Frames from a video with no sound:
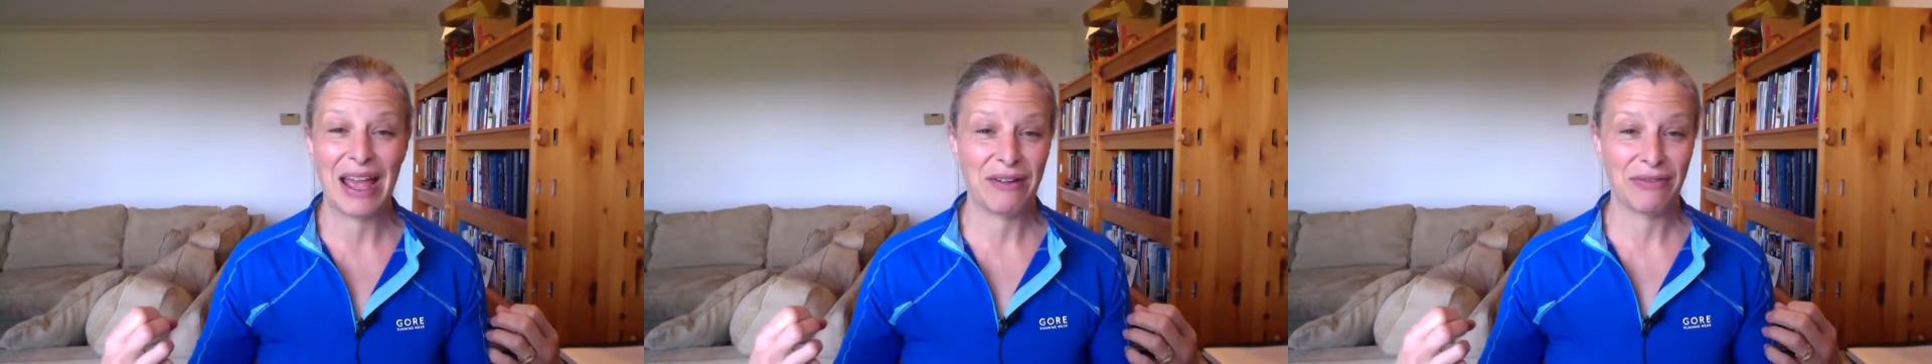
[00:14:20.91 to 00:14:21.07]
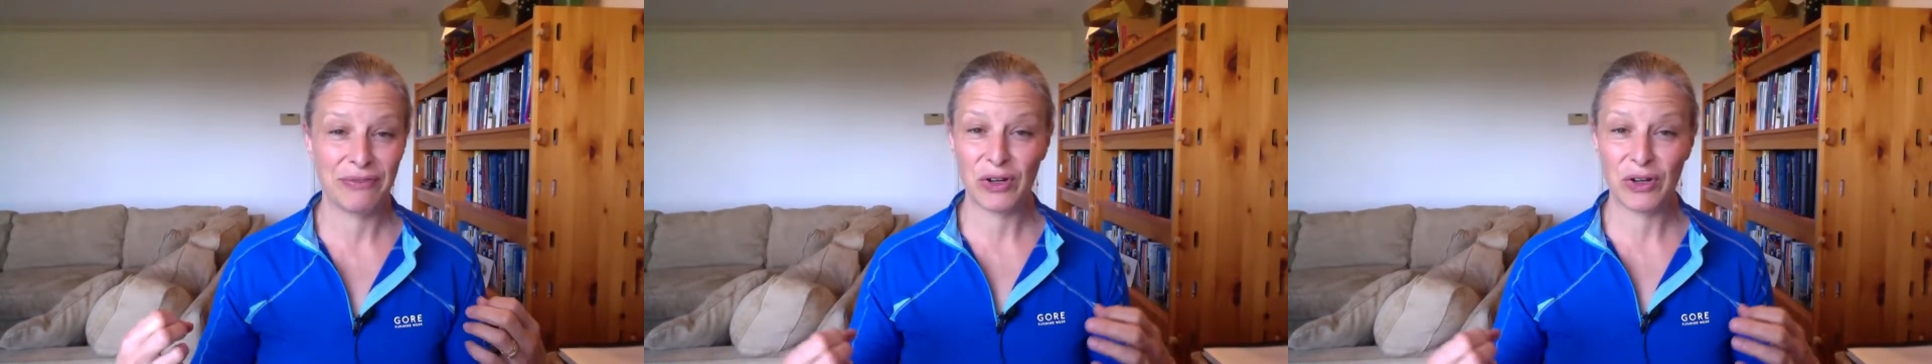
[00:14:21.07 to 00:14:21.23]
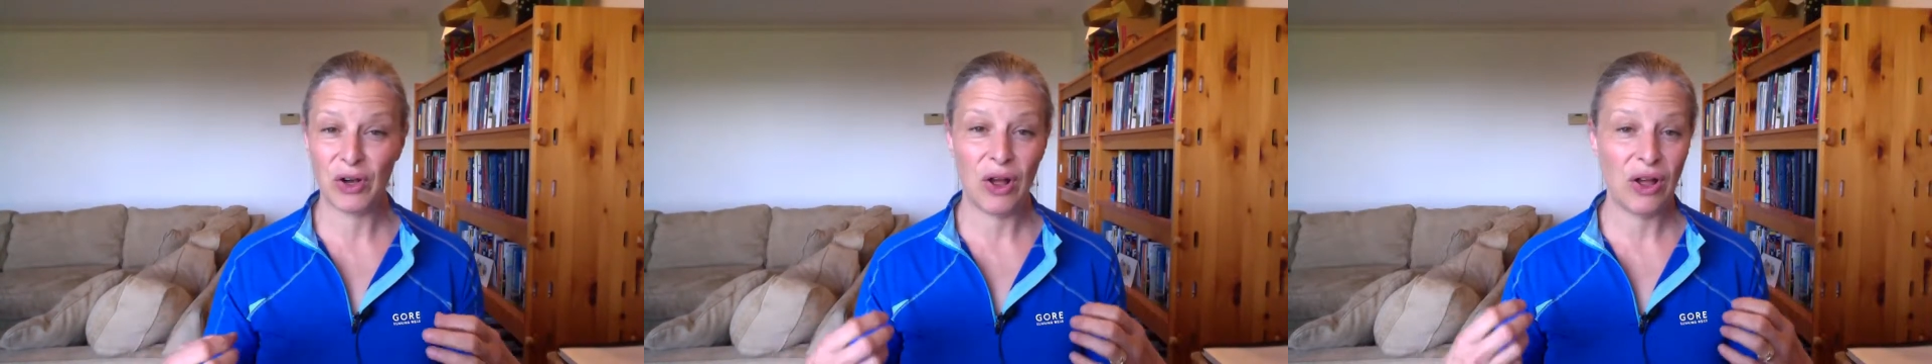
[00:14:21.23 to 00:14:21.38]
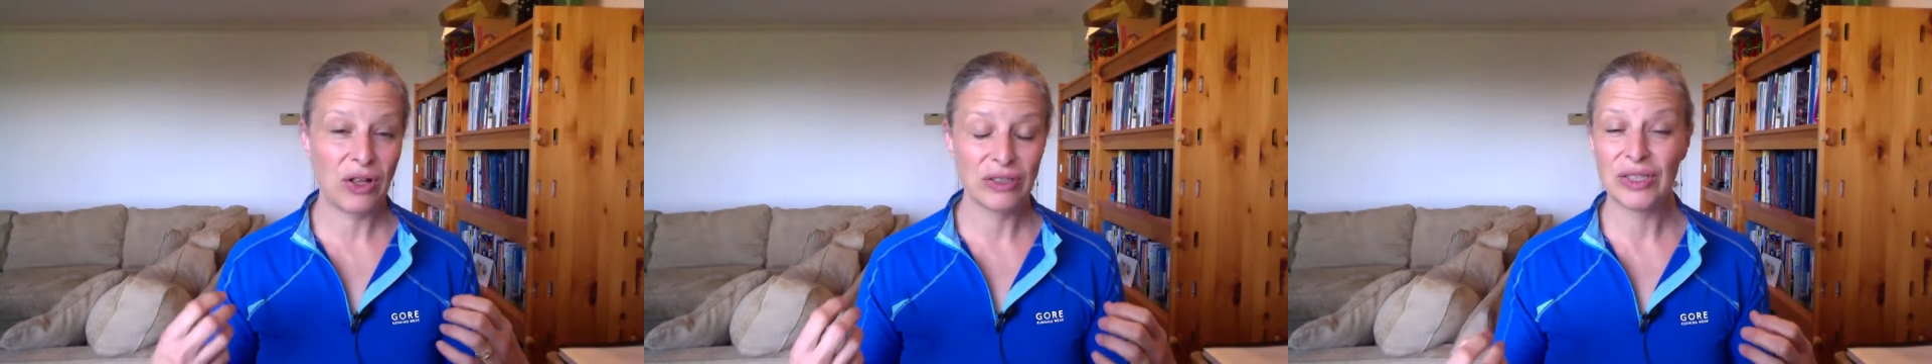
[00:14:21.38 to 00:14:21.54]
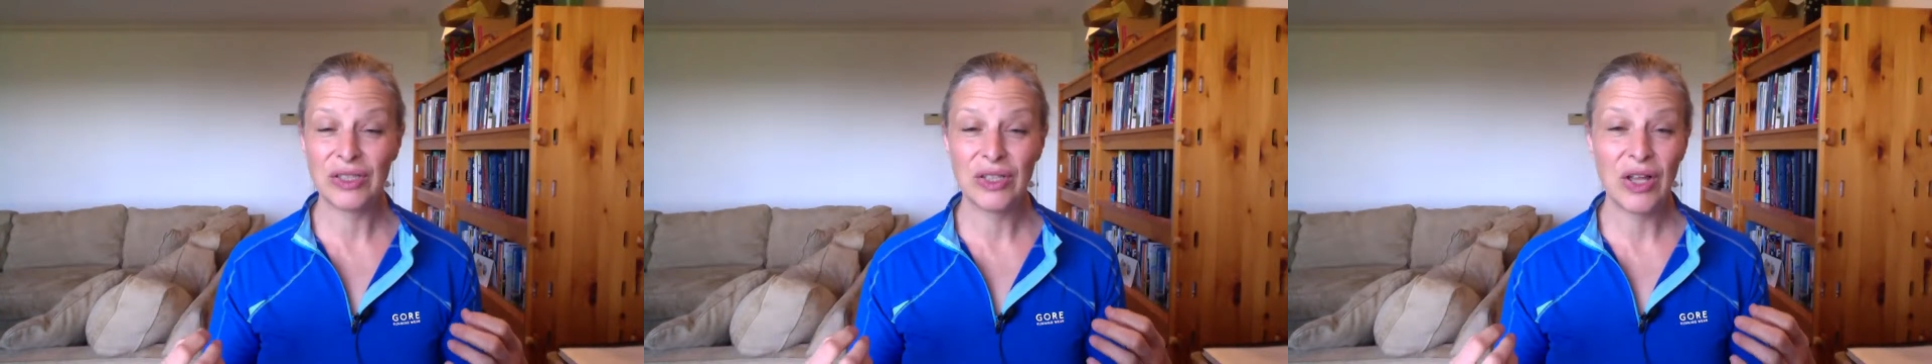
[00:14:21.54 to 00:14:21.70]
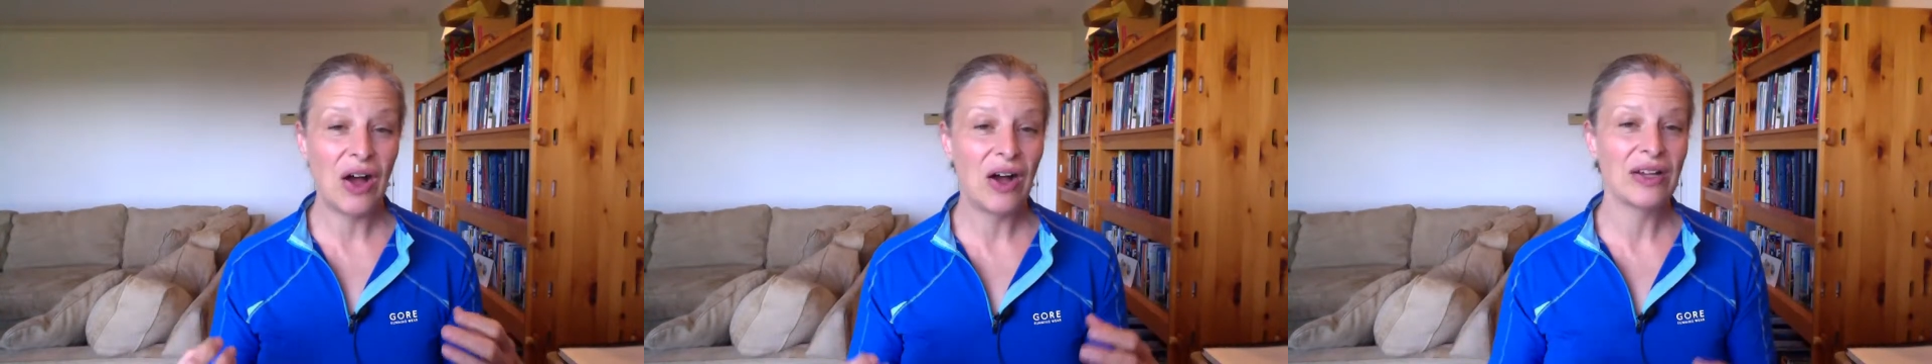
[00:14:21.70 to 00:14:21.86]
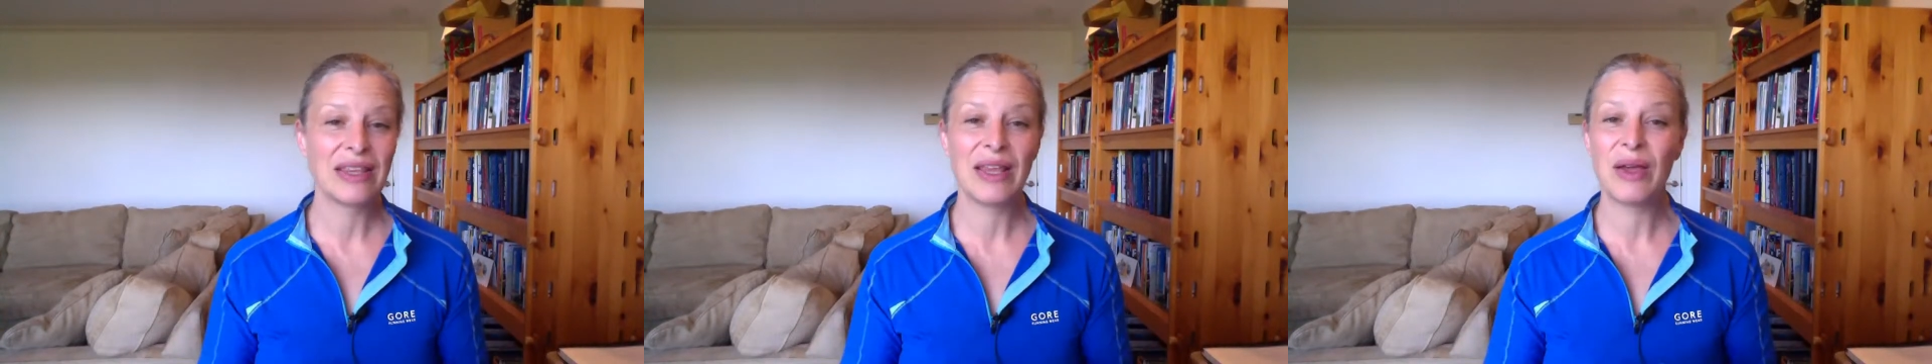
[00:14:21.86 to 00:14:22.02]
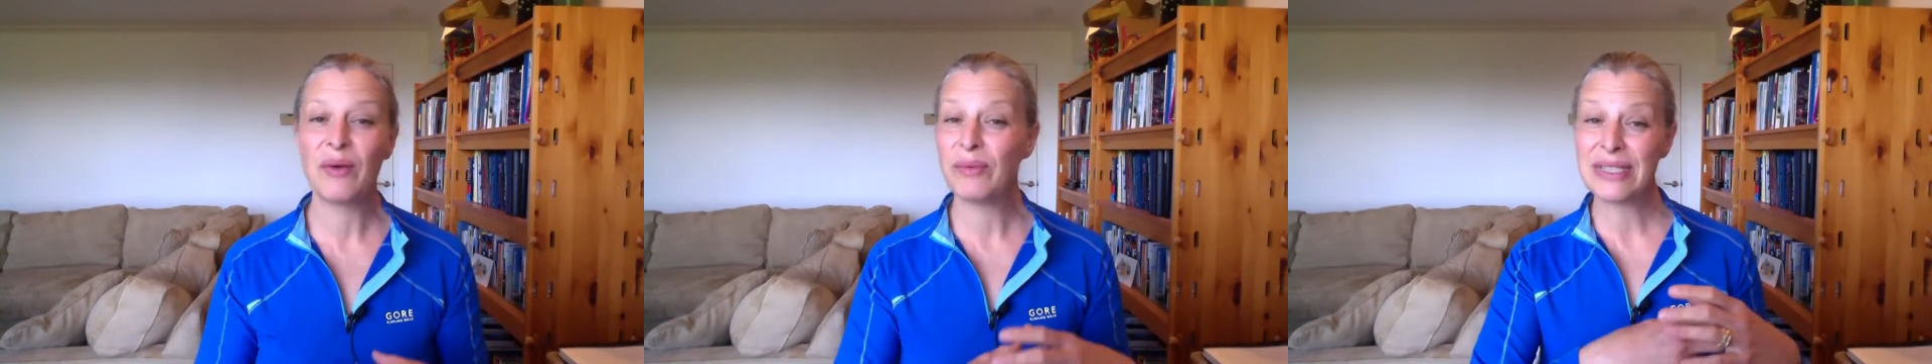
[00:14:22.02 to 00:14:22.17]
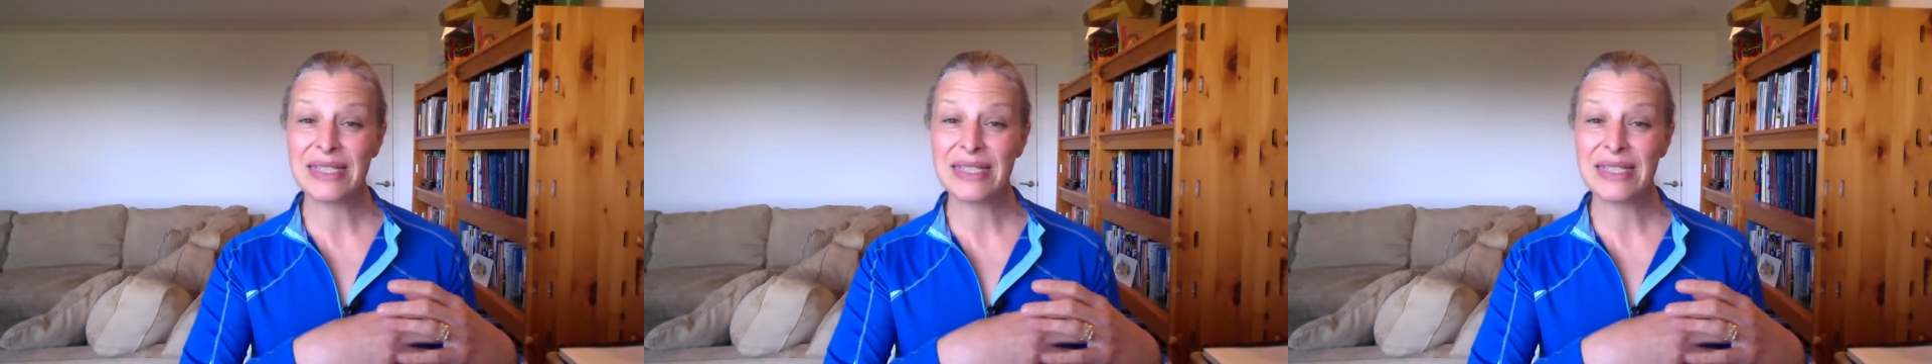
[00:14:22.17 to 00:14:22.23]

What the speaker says: effort all along that